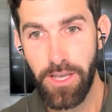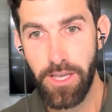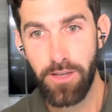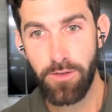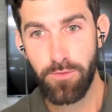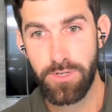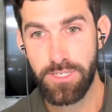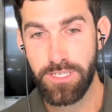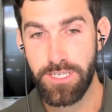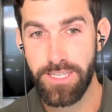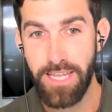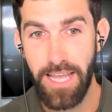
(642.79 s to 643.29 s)

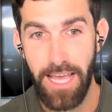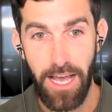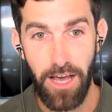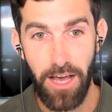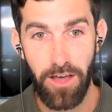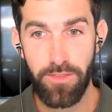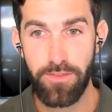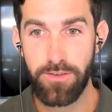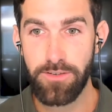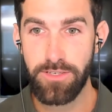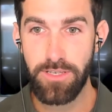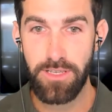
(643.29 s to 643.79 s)
which
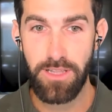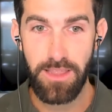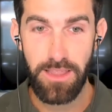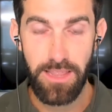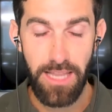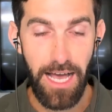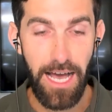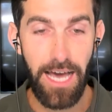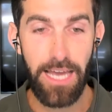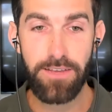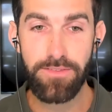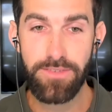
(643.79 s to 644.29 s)
now there's a
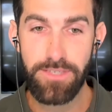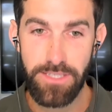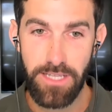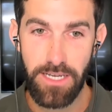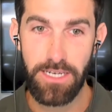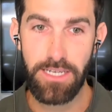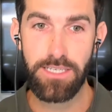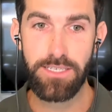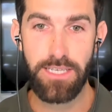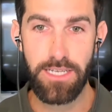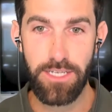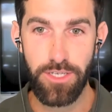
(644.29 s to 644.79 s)
lot of
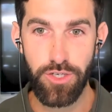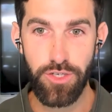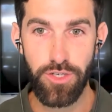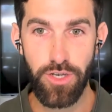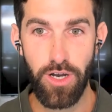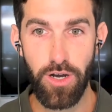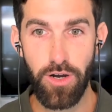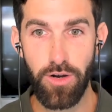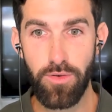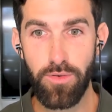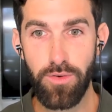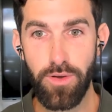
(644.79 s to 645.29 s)
studies that
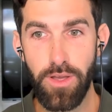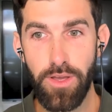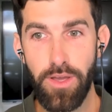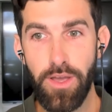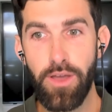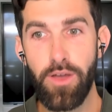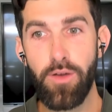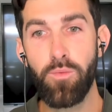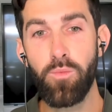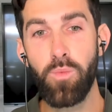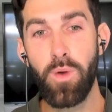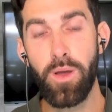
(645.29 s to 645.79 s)
show
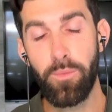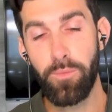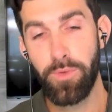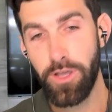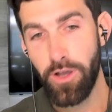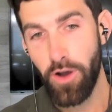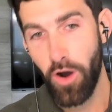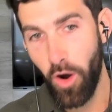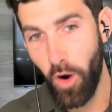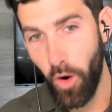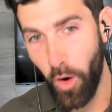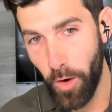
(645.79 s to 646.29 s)
when
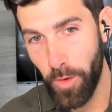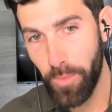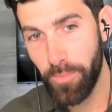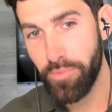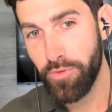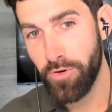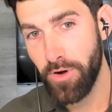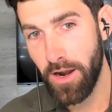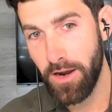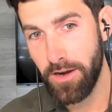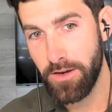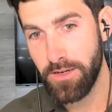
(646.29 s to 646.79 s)
we aren't
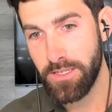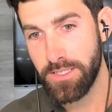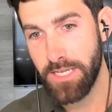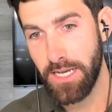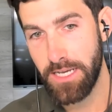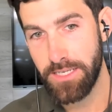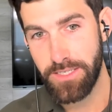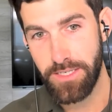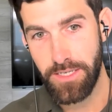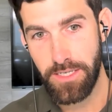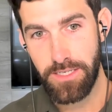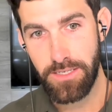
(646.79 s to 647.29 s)

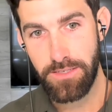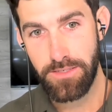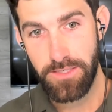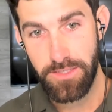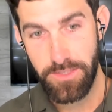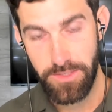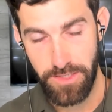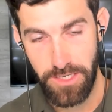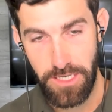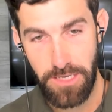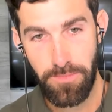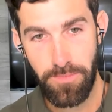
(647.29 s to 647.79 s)
prioritizing
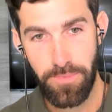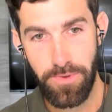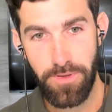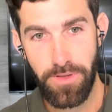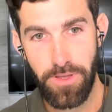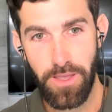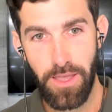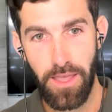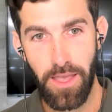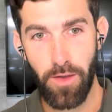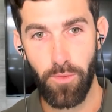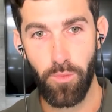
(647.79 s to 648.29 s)
sleep
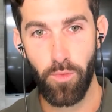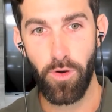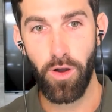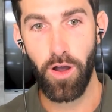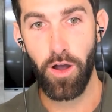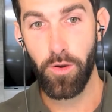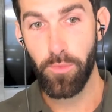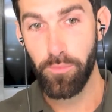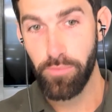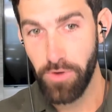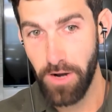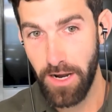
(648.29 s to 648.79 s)
and we
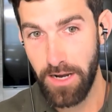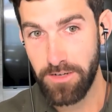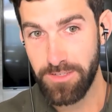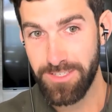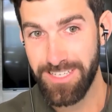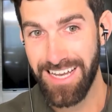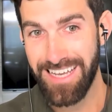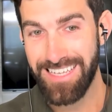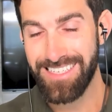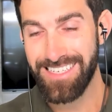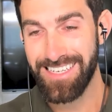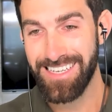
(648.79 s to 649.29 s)
aren't
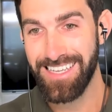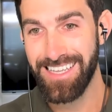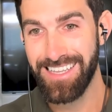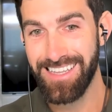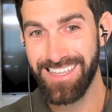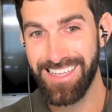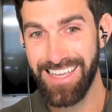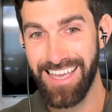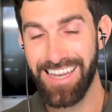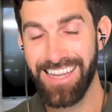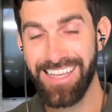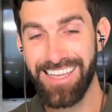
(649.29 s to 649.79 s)
prioritizing
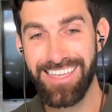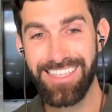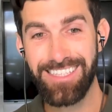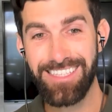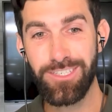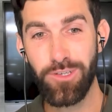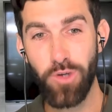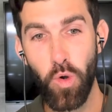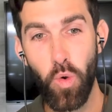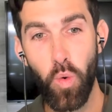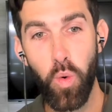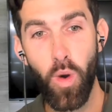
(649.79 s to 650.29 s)
getting
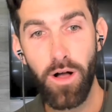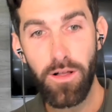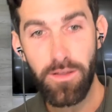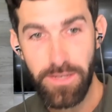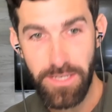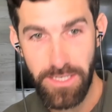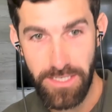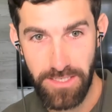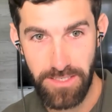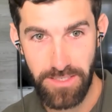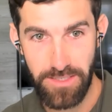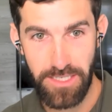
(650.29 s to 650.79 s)
into
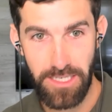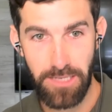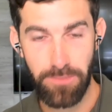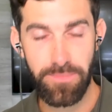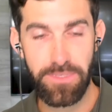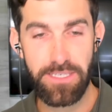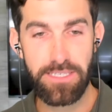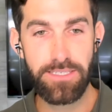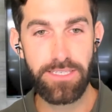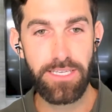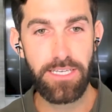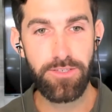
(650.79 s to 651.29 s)
quality sleep,
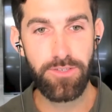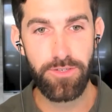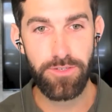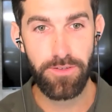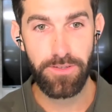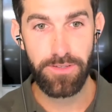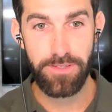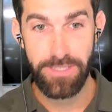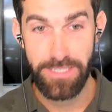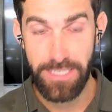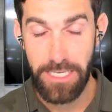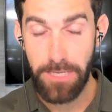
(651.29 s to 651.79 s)
these
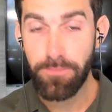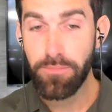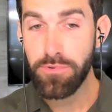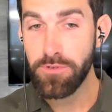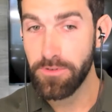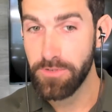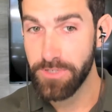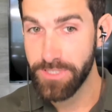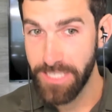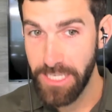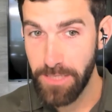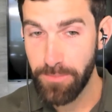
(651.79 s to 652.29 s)

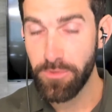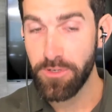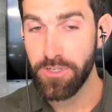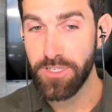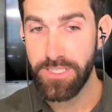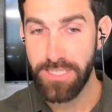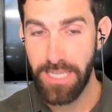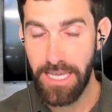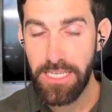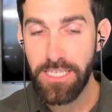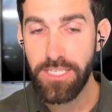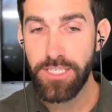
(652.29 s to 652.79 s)
deeper
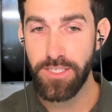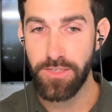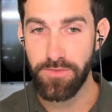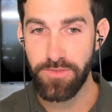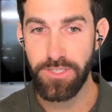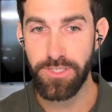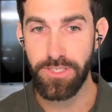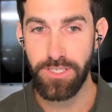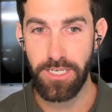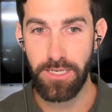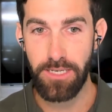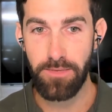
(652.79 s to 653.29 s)
stages
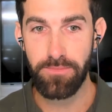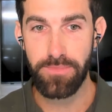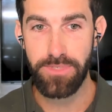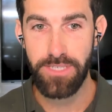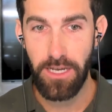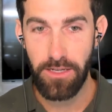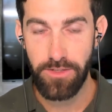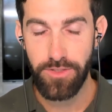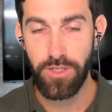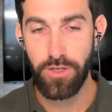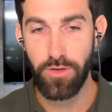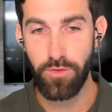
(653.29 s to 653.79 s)
of sleep,
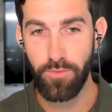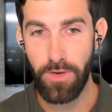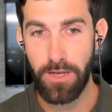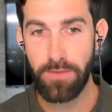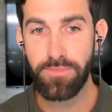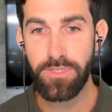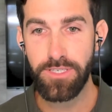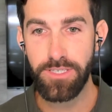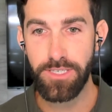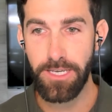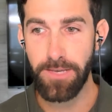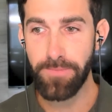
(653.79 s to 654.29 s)
delta and
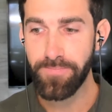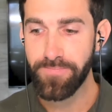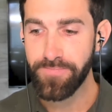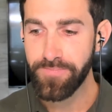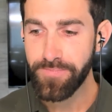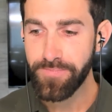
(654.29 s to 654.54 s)
REM sleep,